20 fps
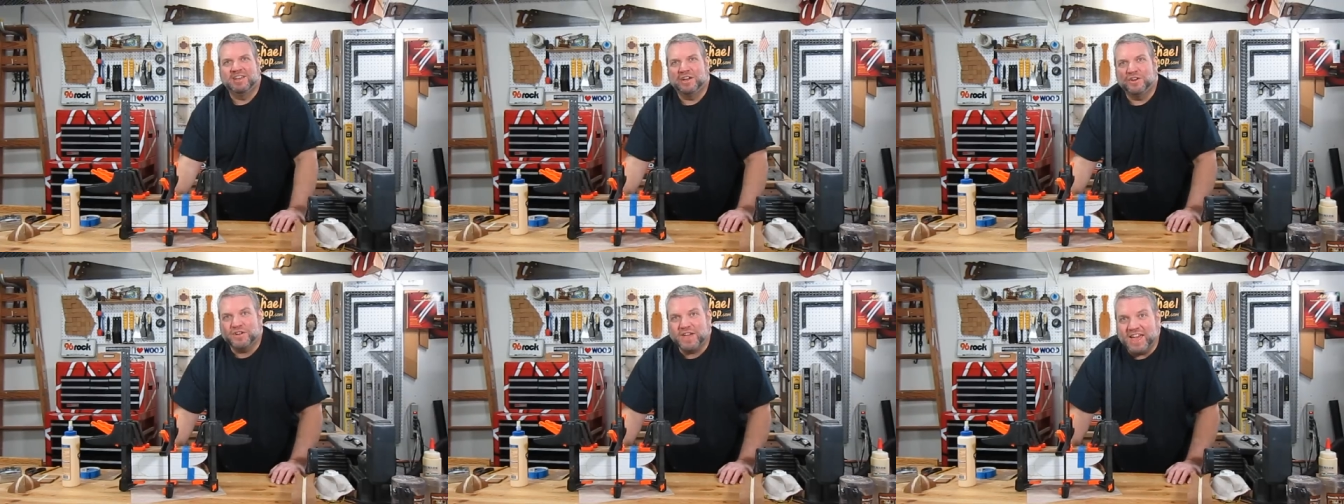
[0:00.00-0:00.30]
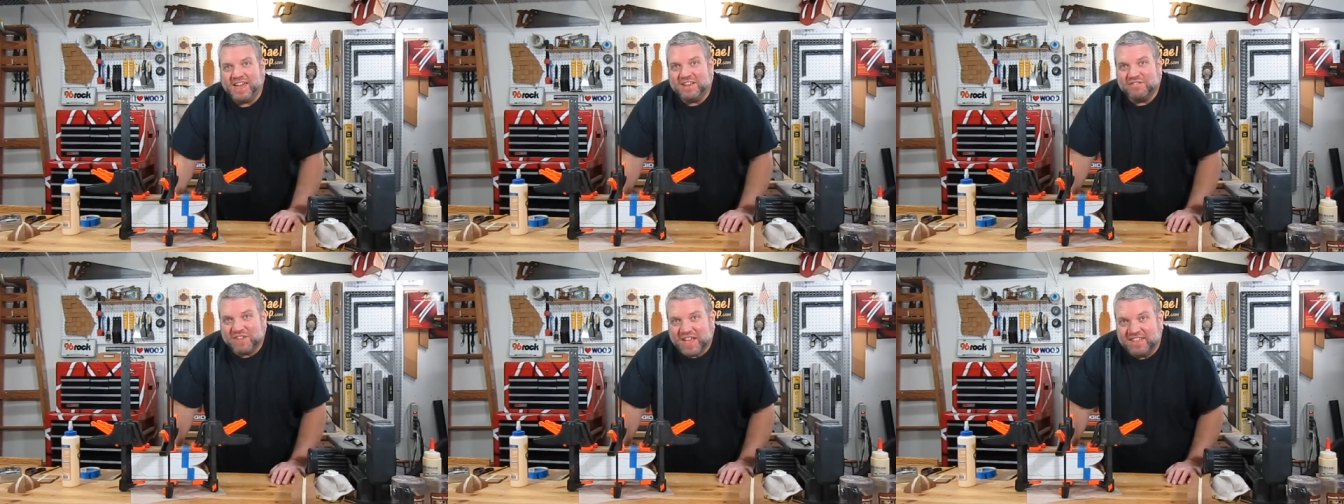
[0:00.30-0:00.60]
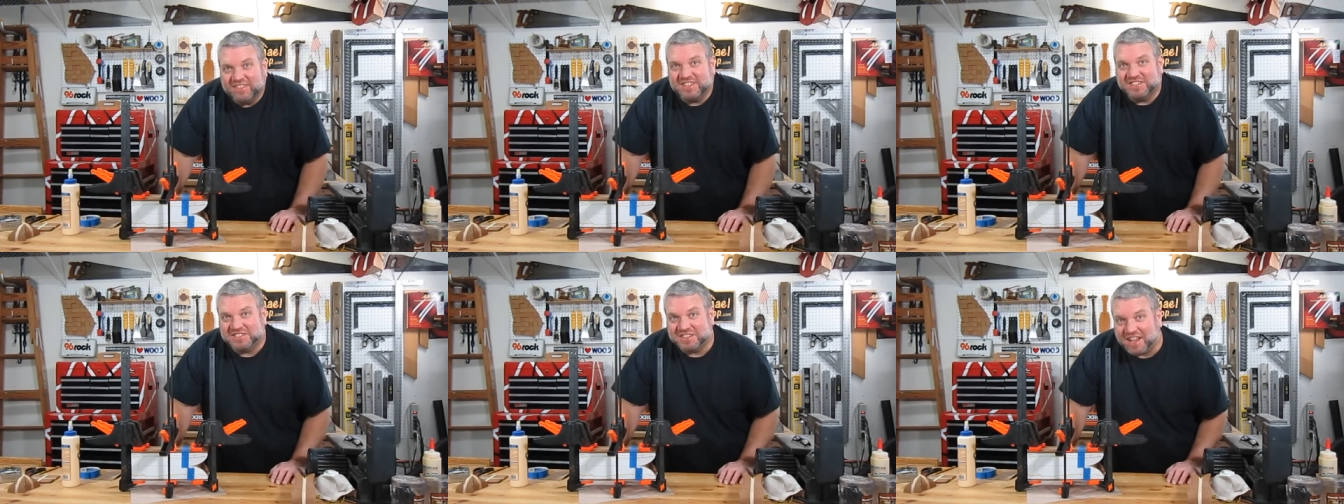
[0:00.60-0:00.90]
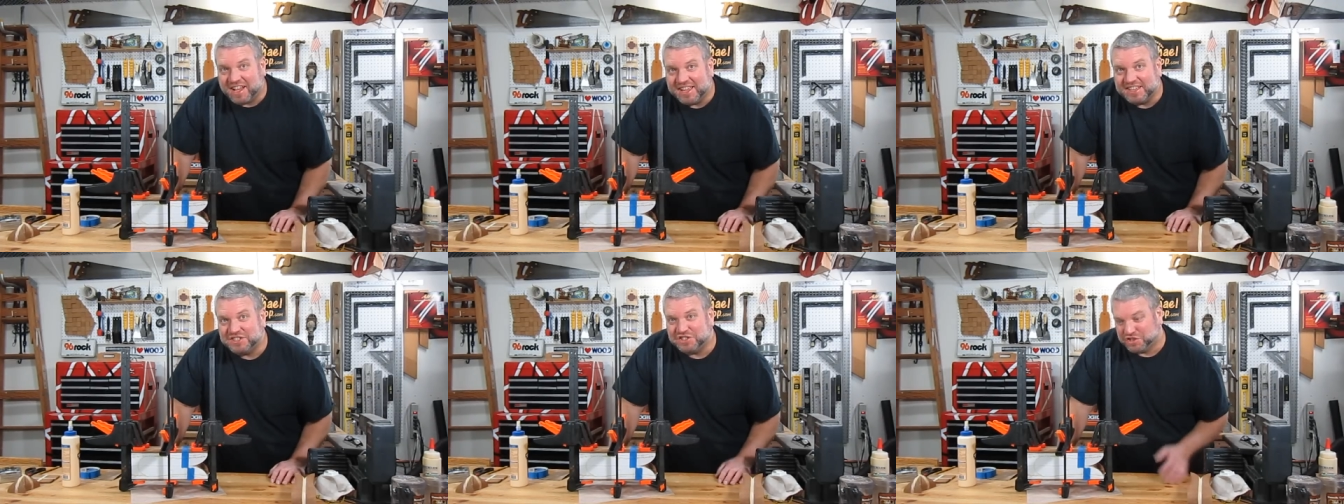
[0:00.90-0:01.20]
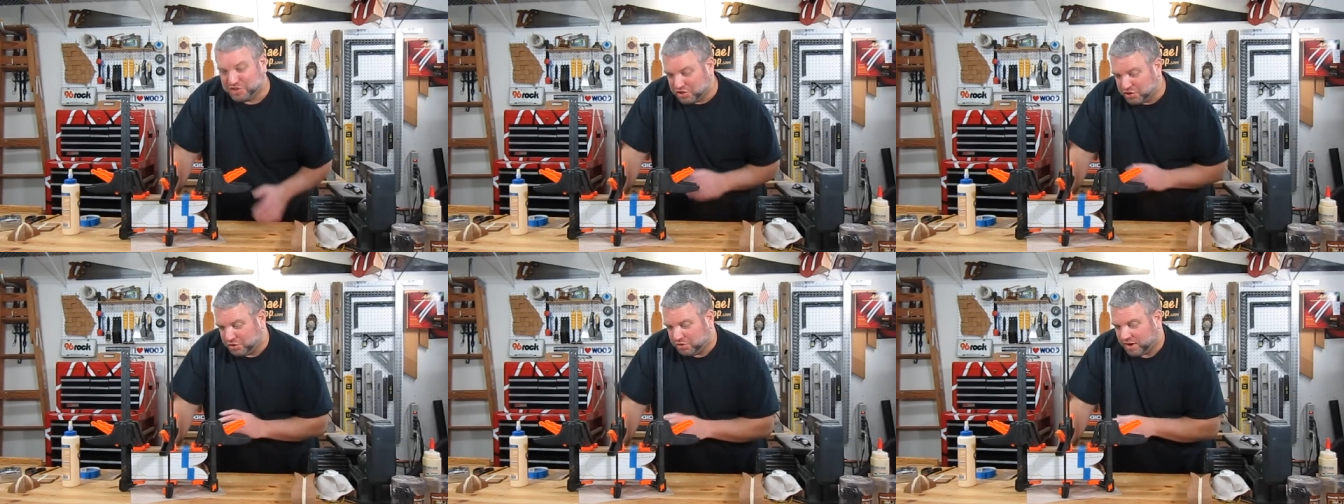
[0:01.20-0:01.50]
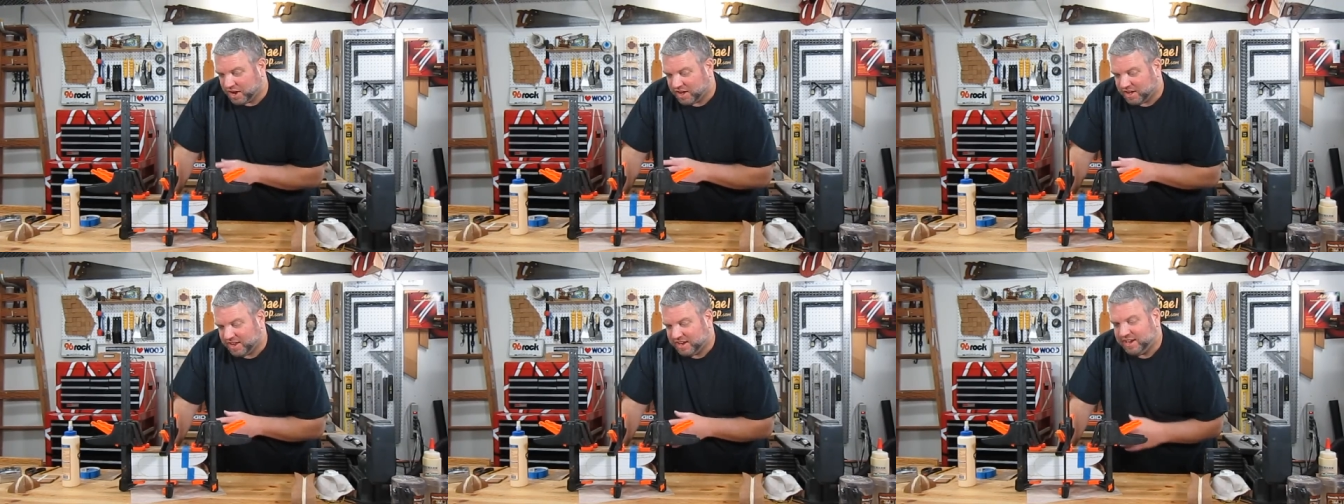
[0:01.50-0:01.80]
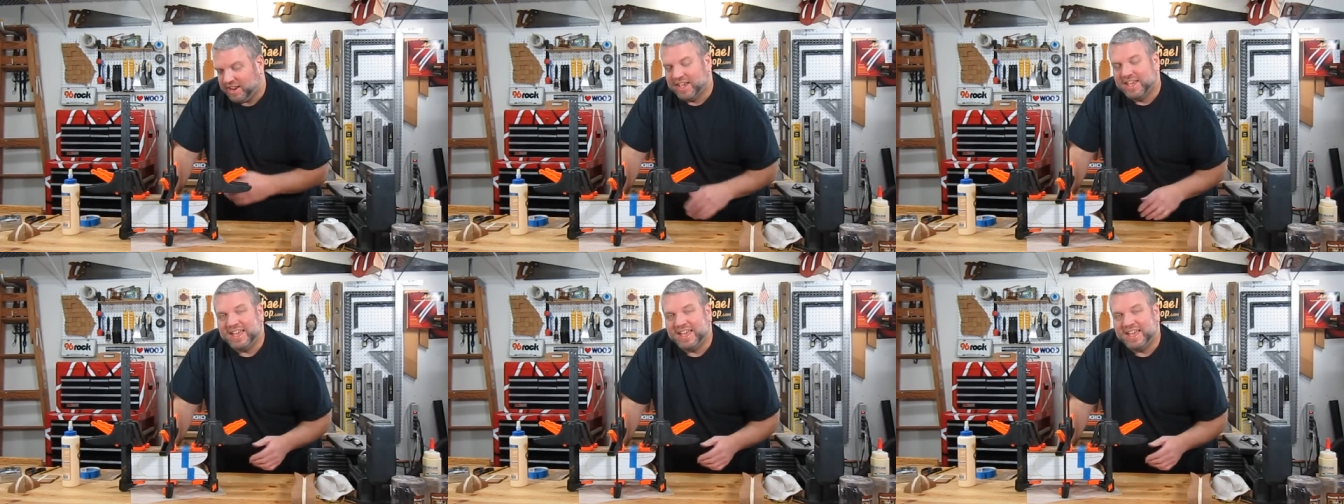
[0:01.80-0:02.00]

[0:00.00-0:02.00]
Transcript: Okay, I've got the sides glued on,